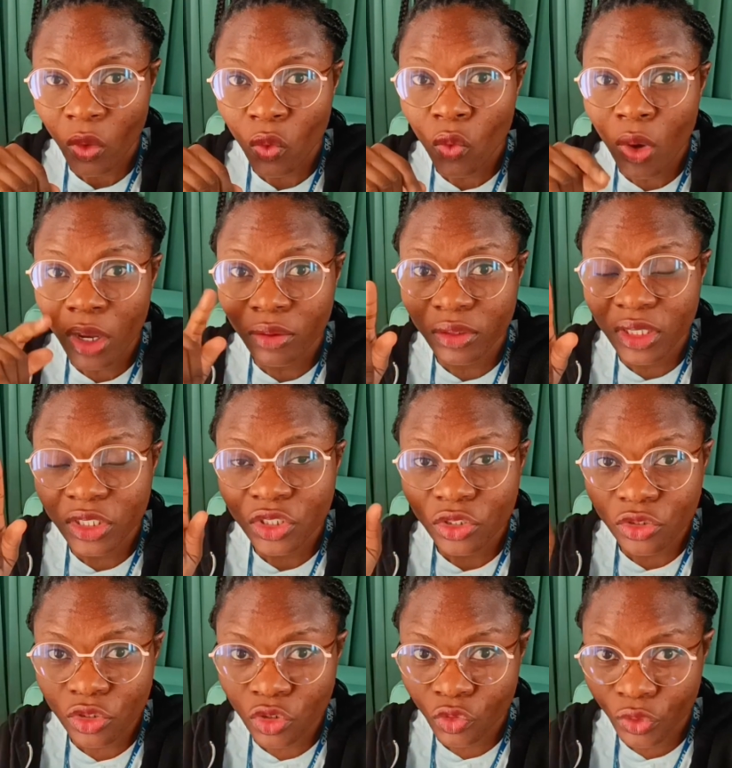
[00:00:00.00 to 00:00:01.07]

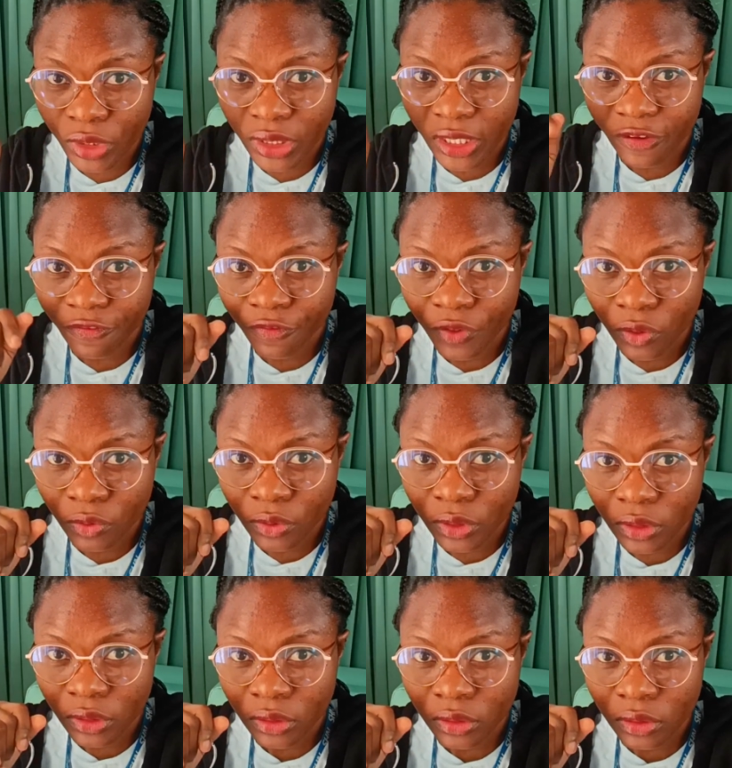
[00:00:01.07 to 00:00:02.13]
coagulation screen that failed.